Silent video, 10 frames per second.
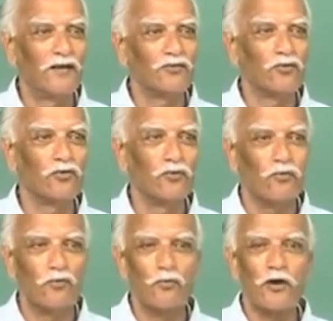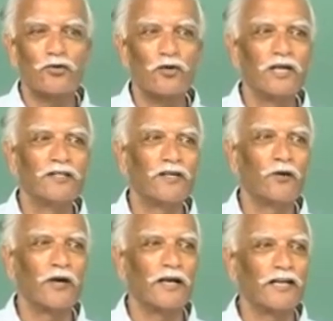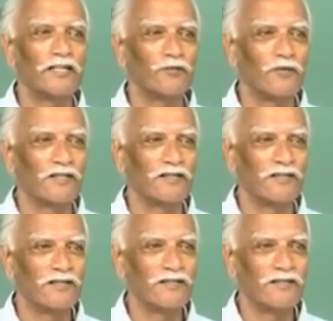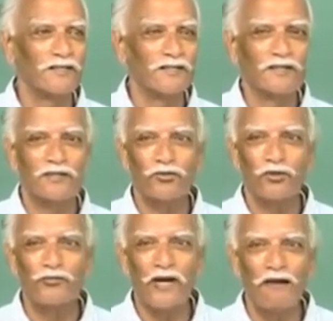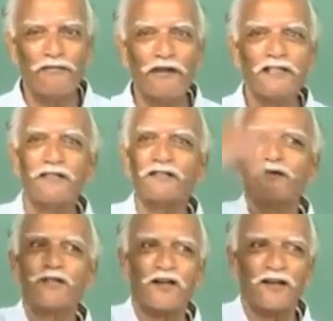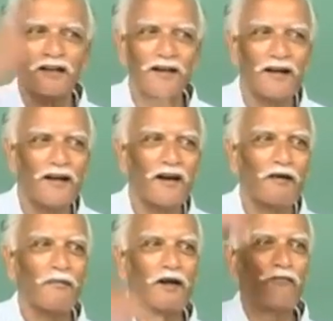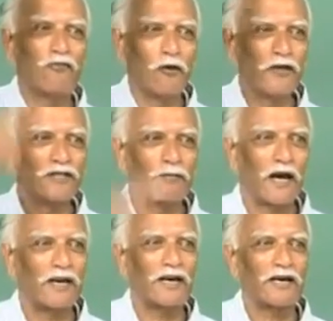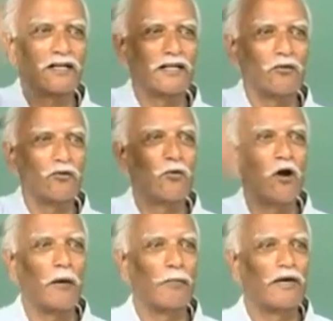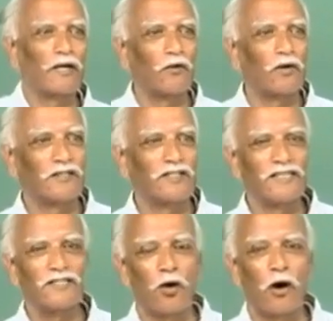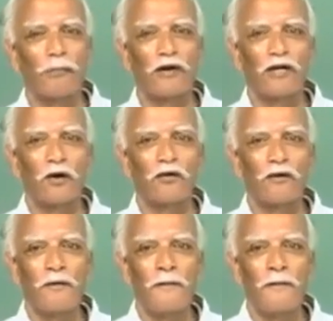So, virtually 0 or negative wages. So, if you have wages which are following the market they would go up and down let us seesaw up and down